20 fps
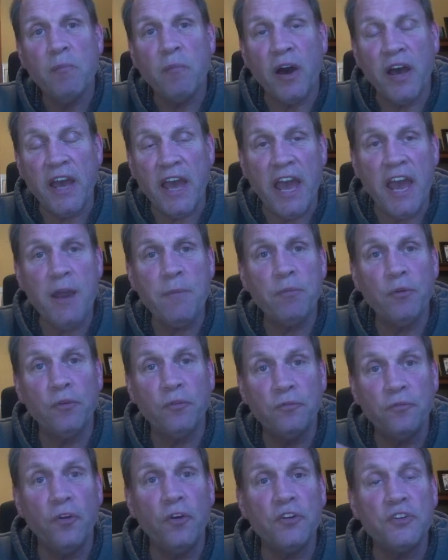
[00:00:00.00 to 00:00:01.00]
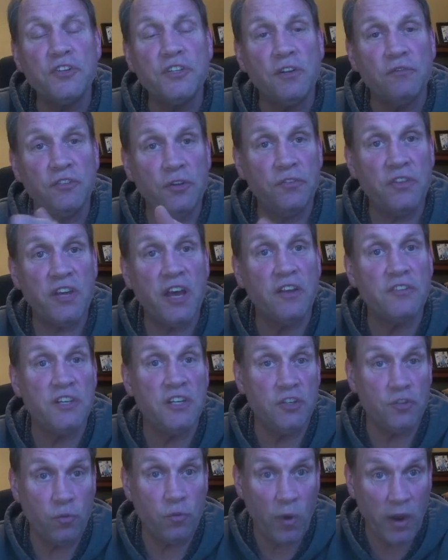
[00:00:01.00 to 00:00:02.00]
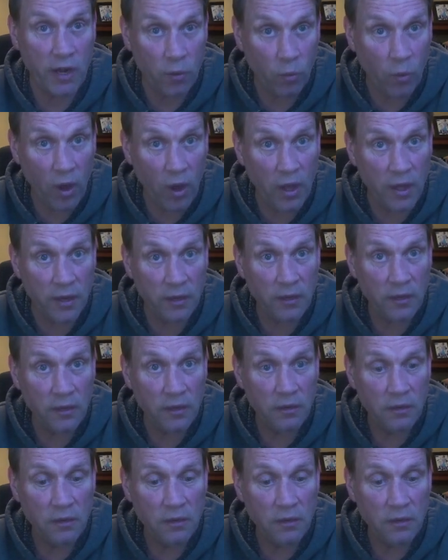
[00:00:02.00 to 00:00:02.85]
by April 1st of 2021,